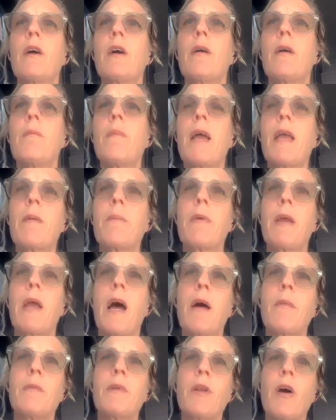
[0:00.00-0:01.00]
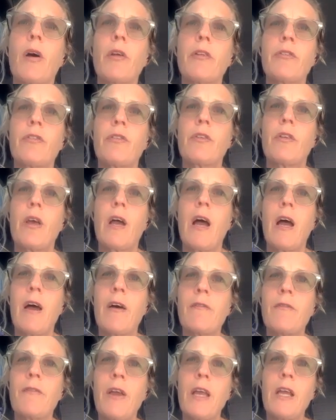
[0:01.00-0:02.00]
Maybe I'm not
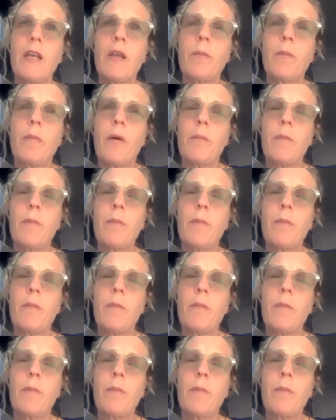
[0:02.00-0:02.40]
available.